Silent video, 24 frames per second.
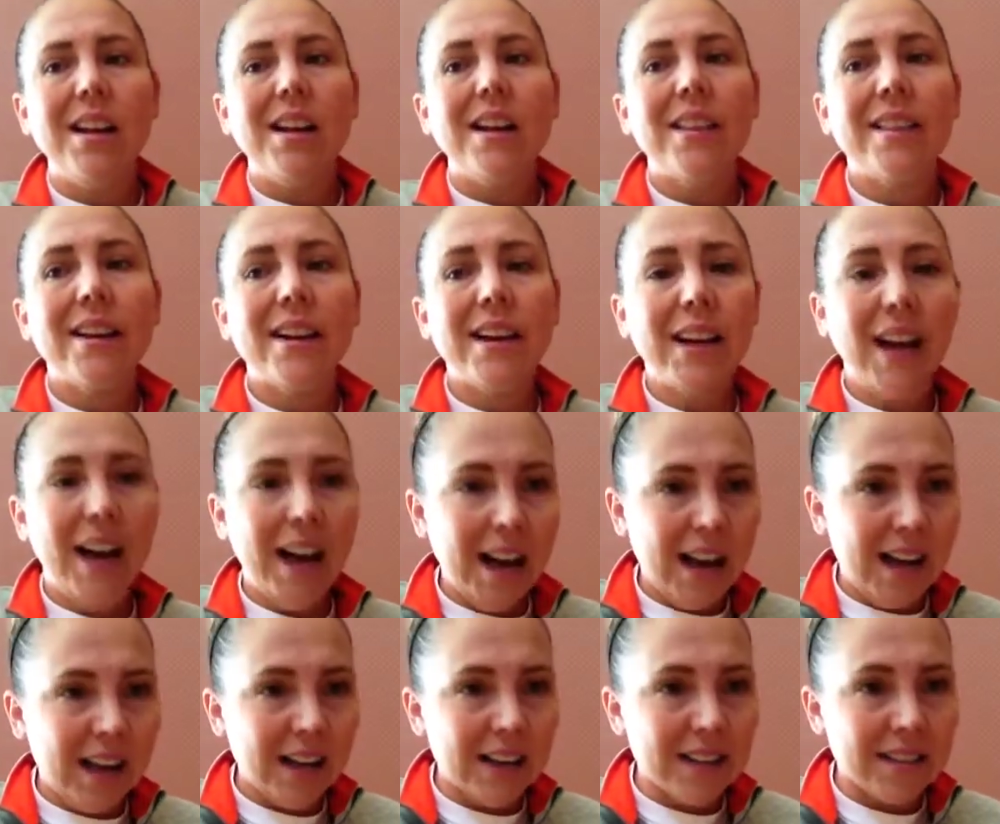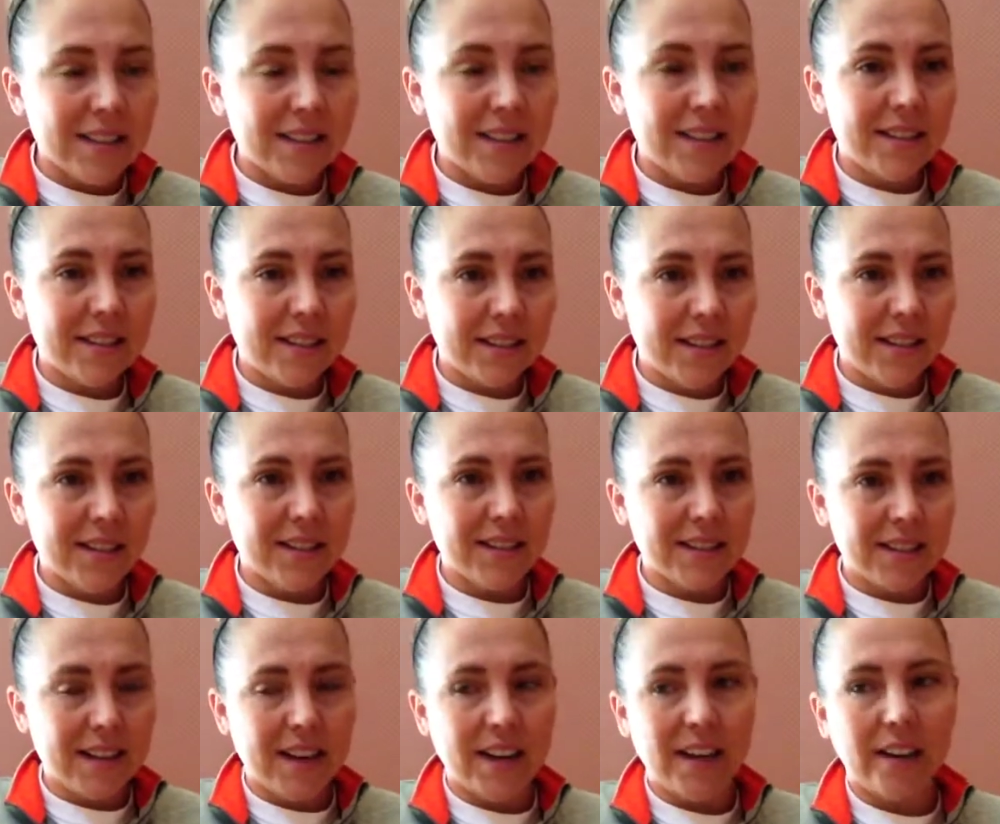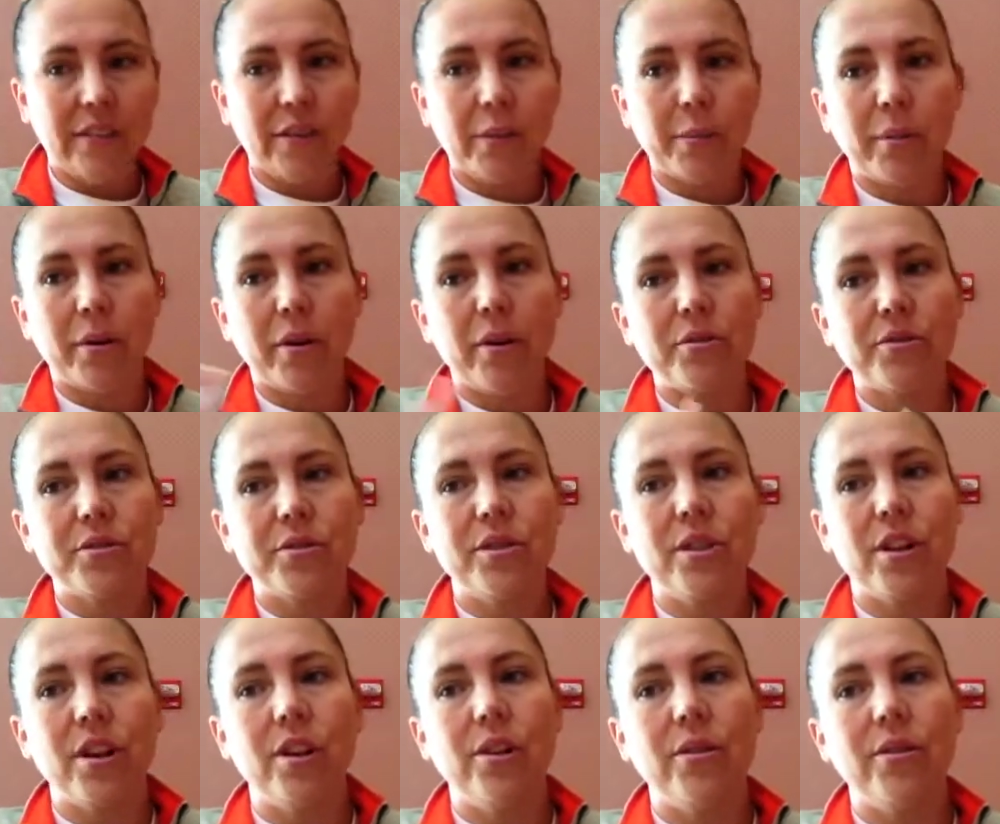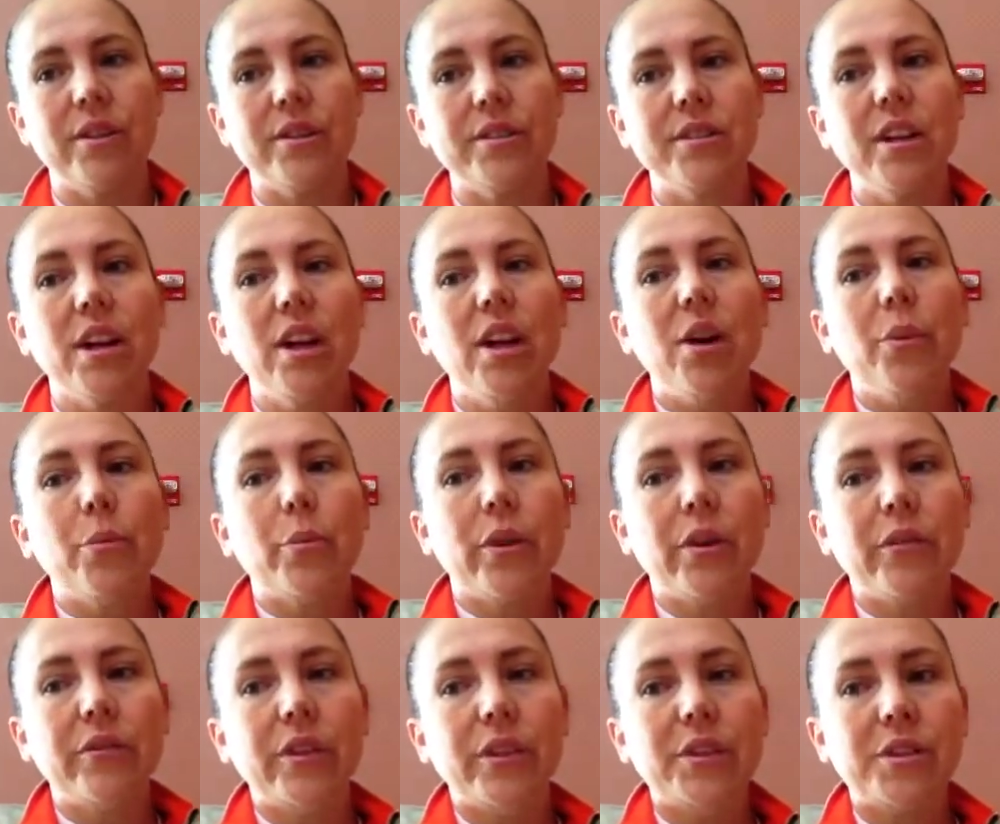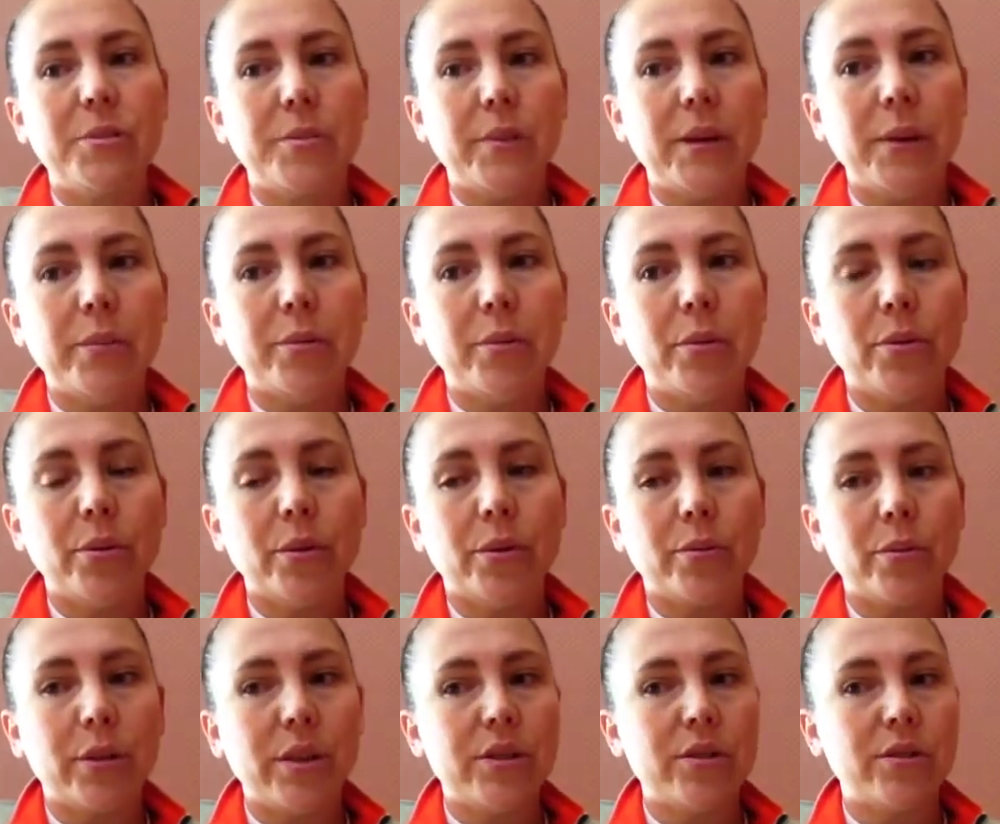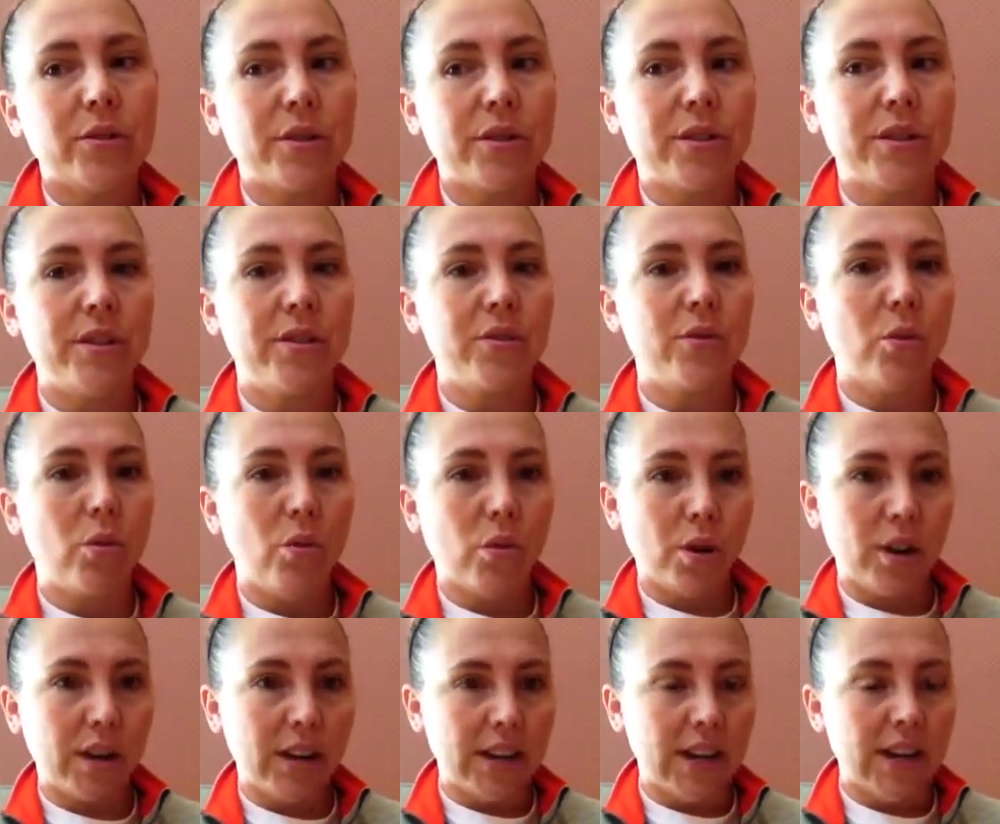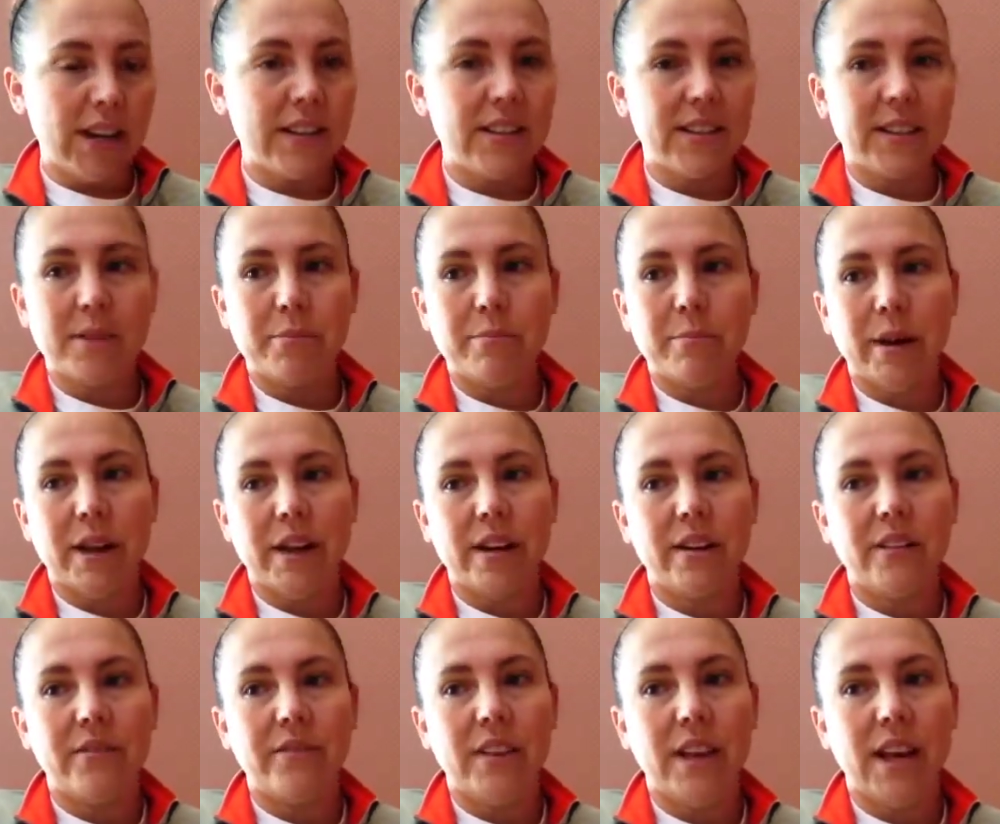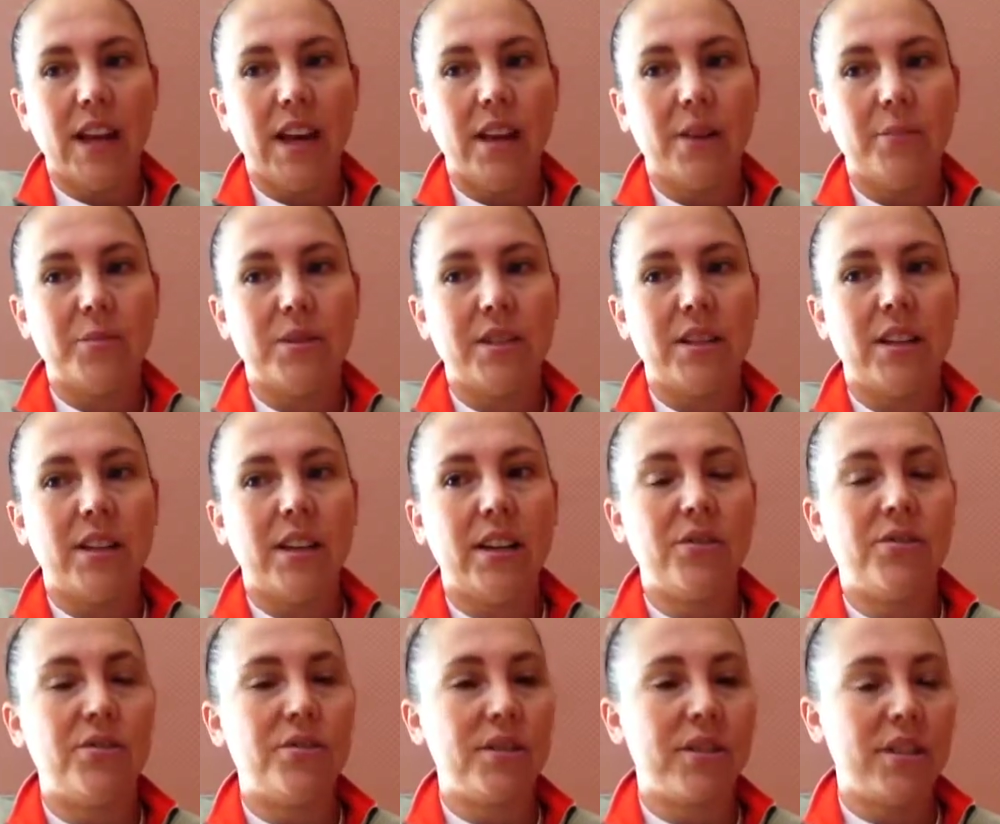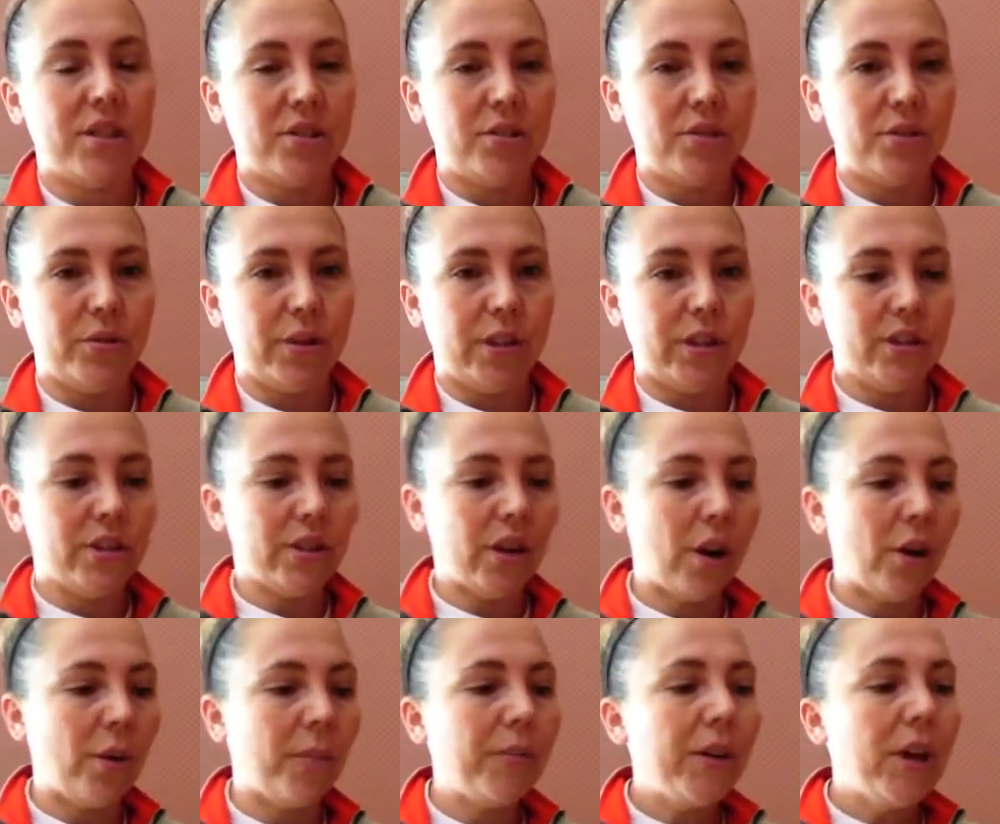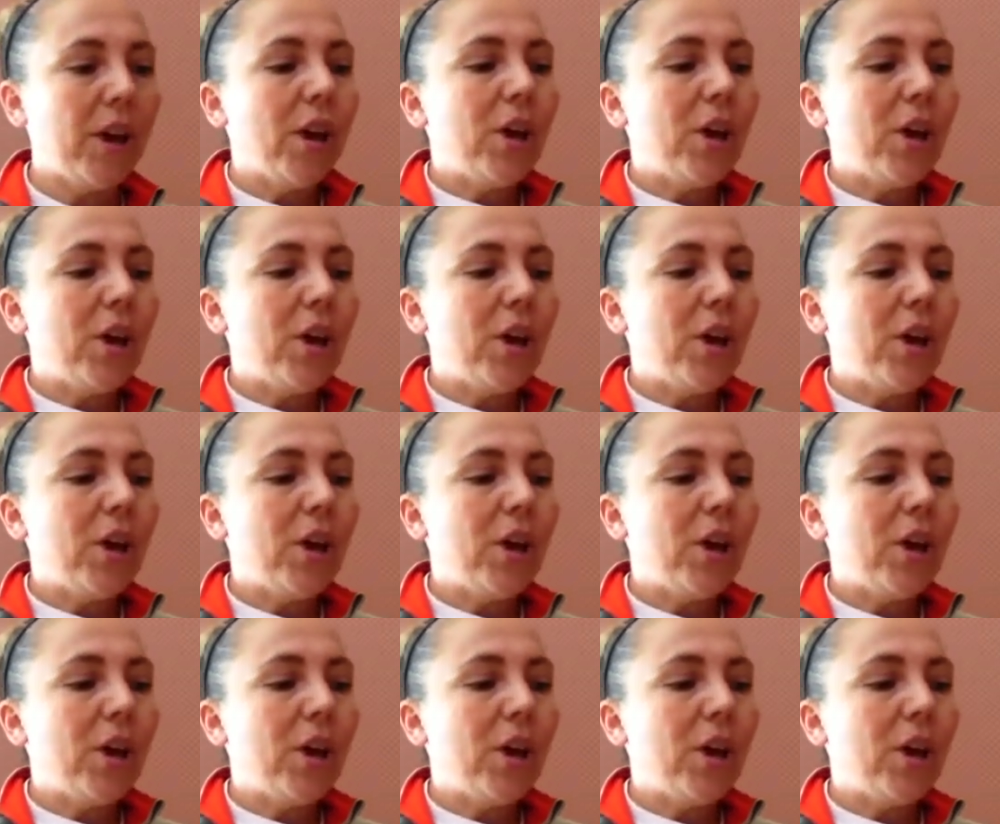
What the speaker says: The cons to this kind of approach, though, is privileged people with resources organize competitive games and interest in doing so.